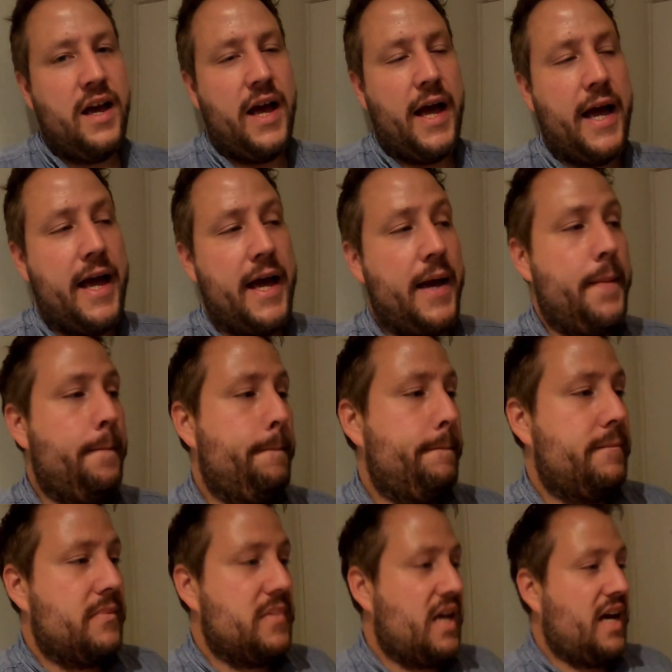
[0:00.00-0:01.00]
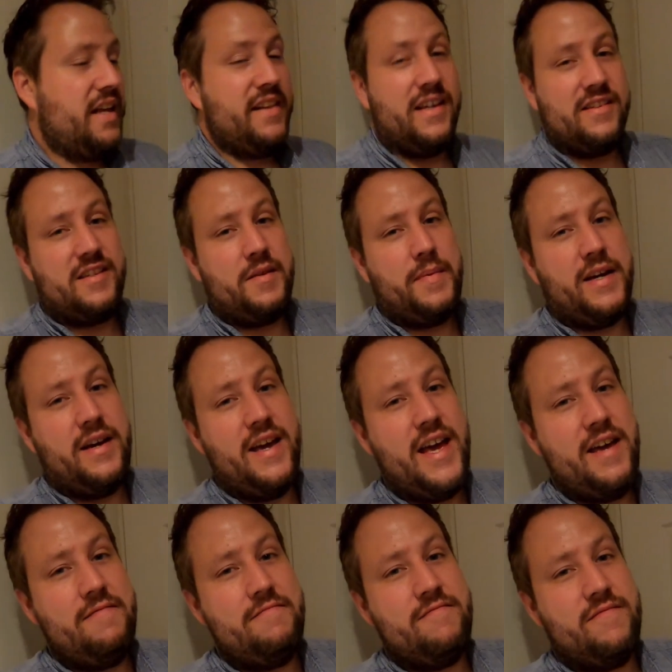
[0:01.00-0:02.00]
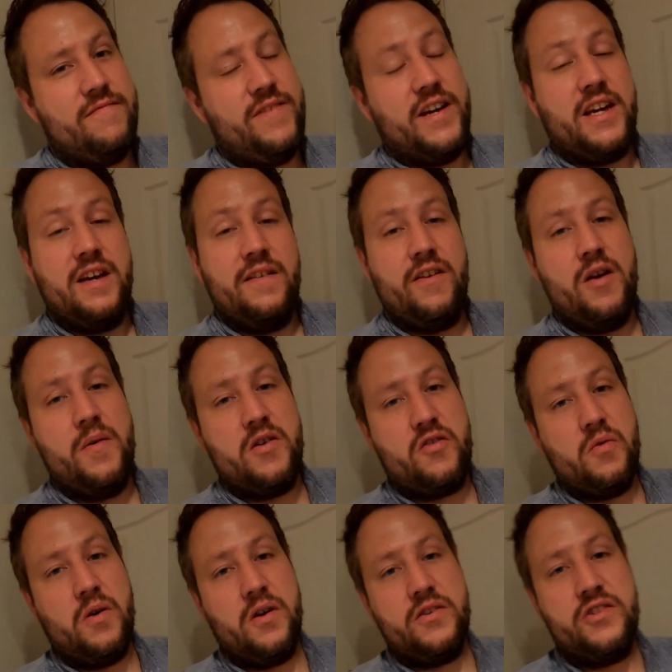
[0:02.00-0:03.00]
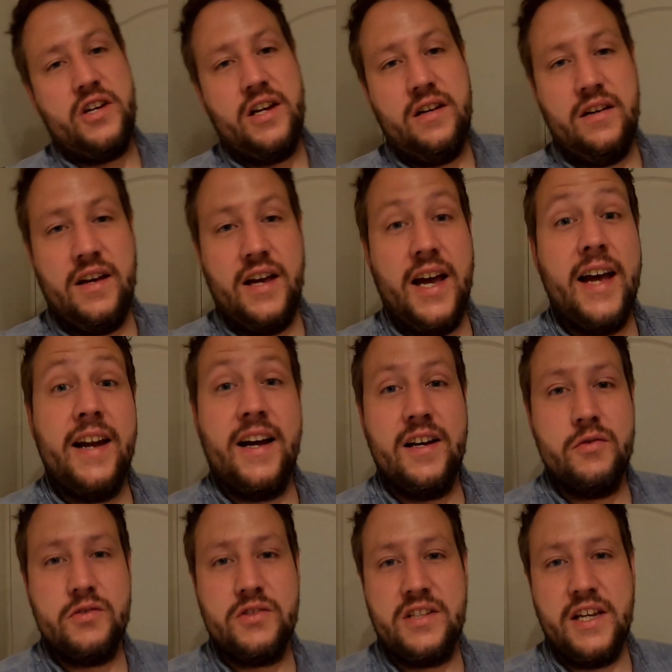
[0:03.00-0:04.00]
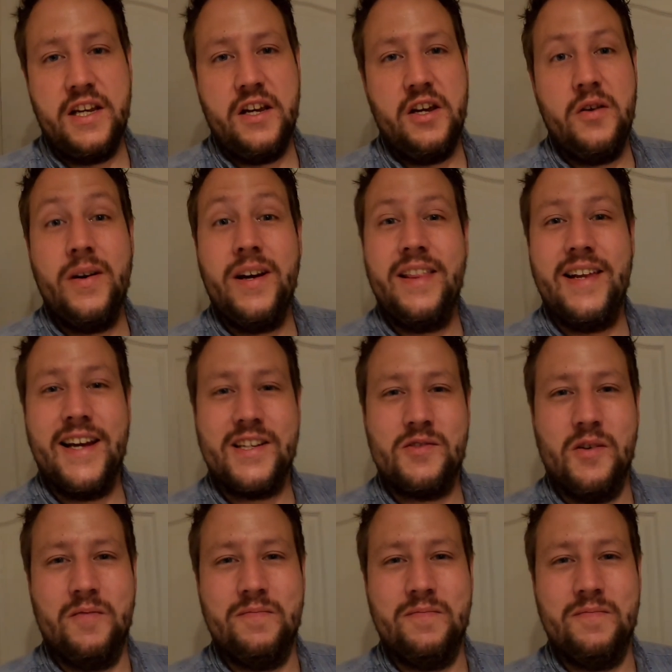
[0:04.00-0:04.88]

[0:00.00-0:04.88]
Um, and that's about it. Thank you very much for watching and I will see you in the next